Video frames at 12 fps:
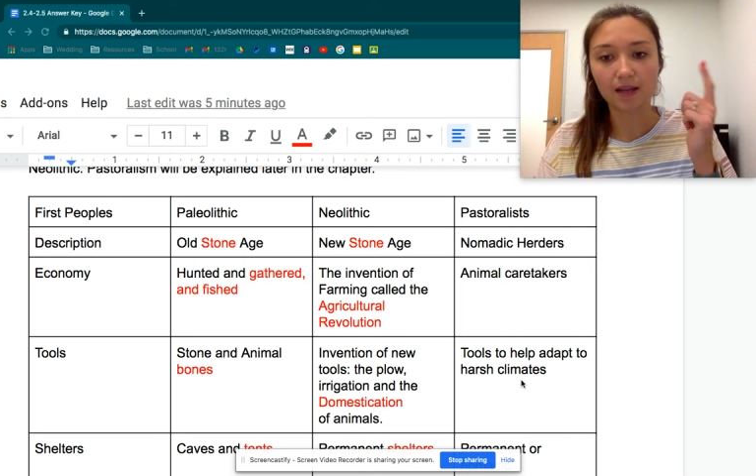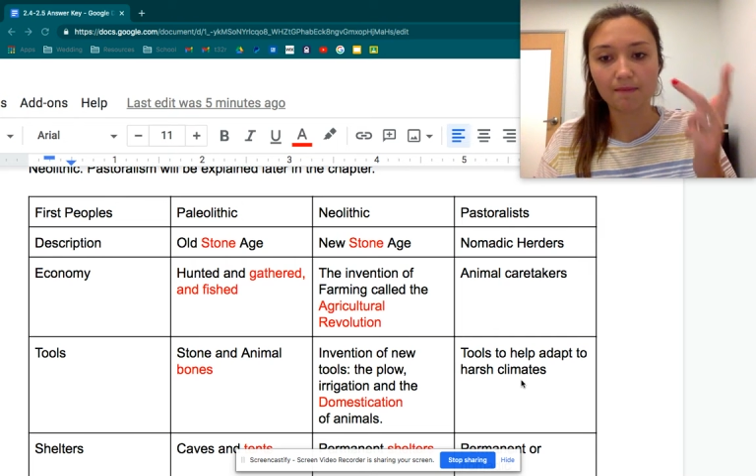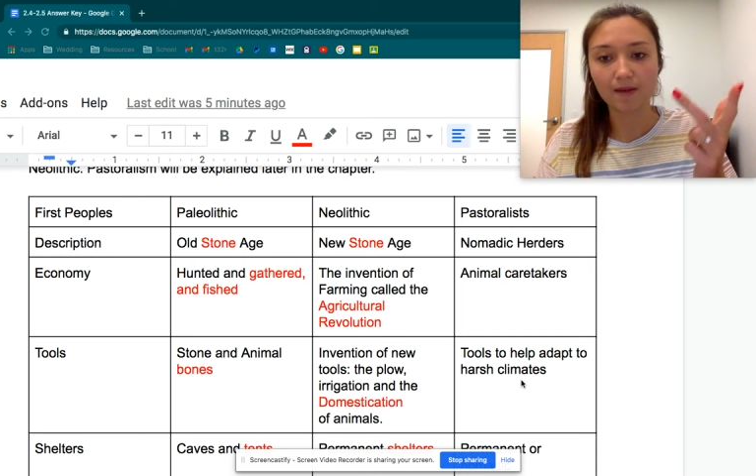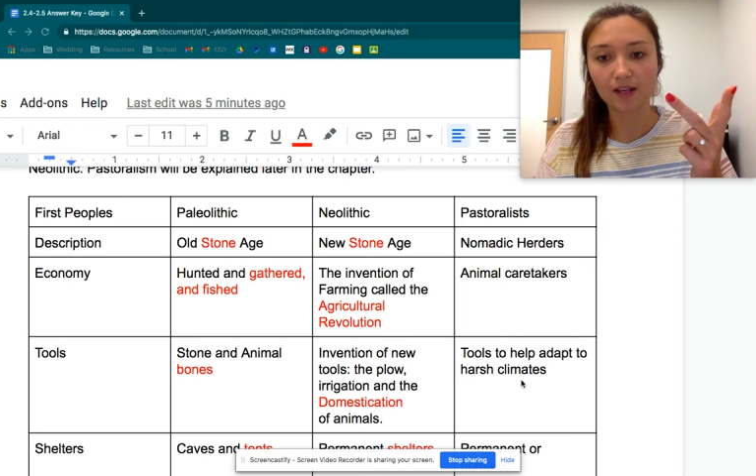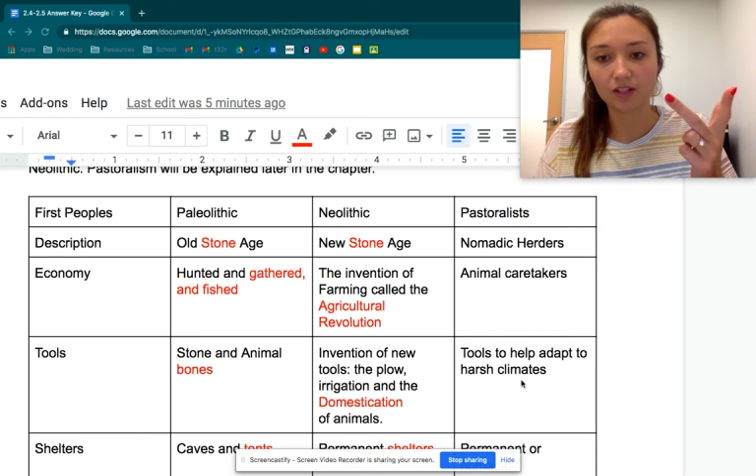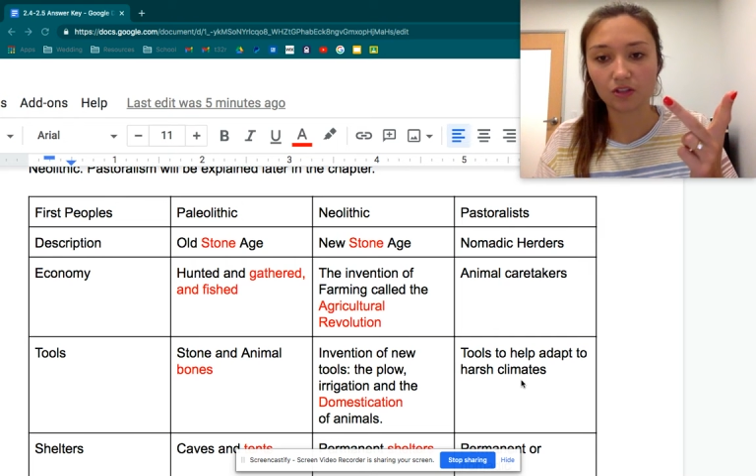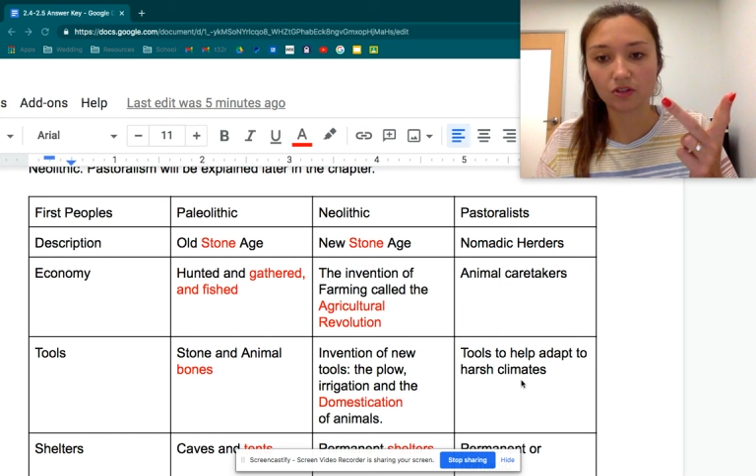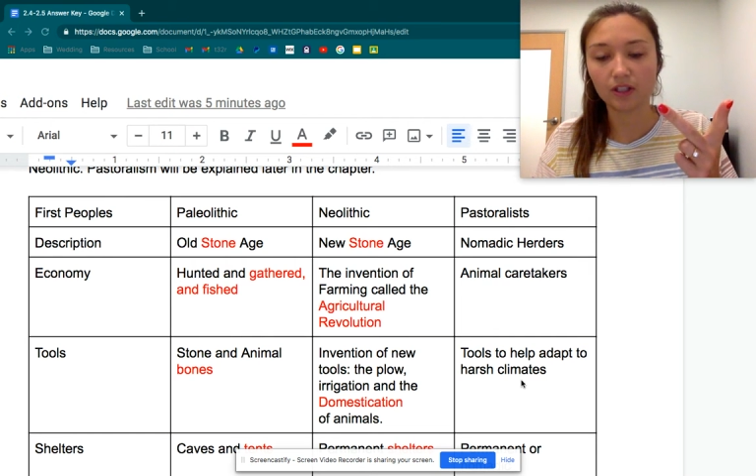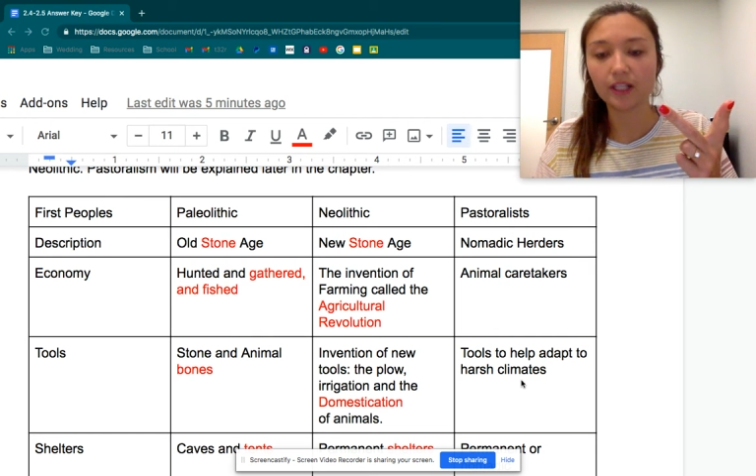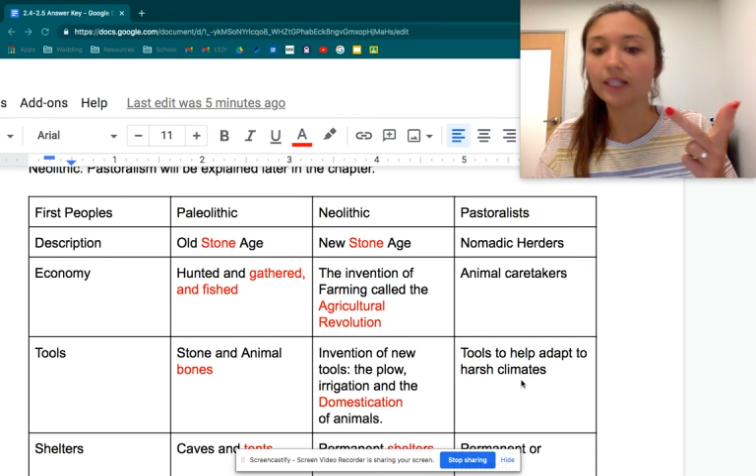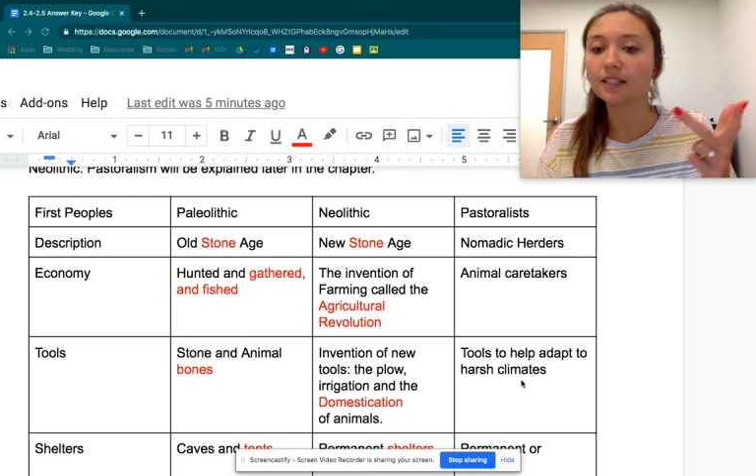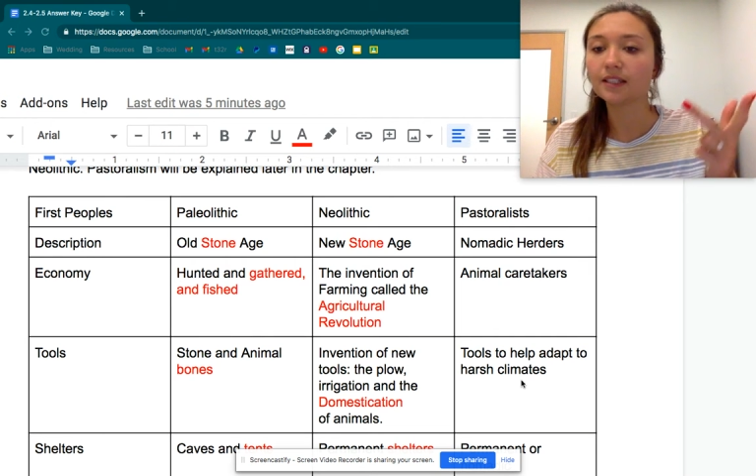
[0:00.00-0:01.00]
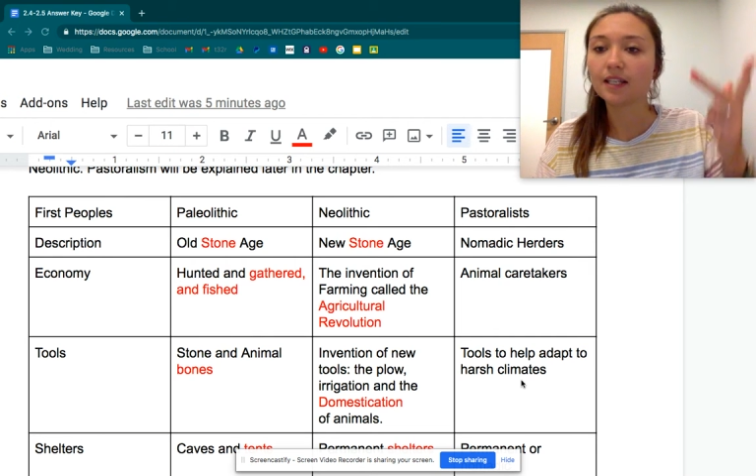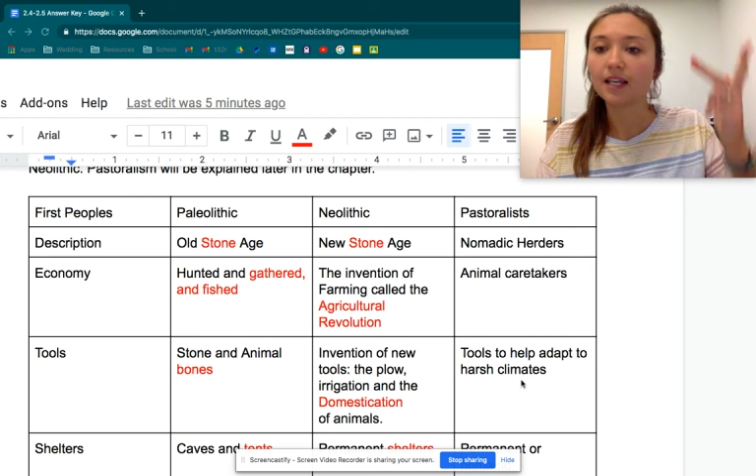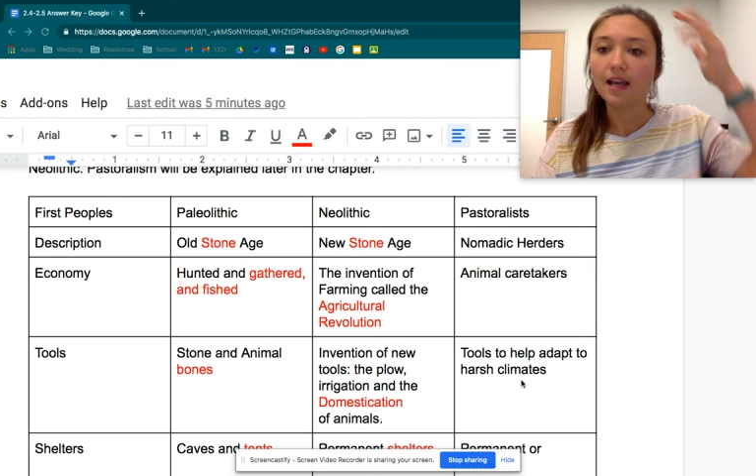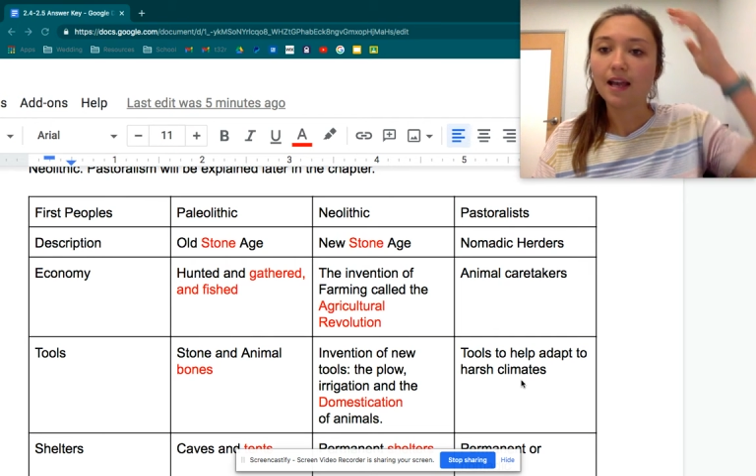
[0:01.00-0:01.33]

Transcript: and Pastoralists.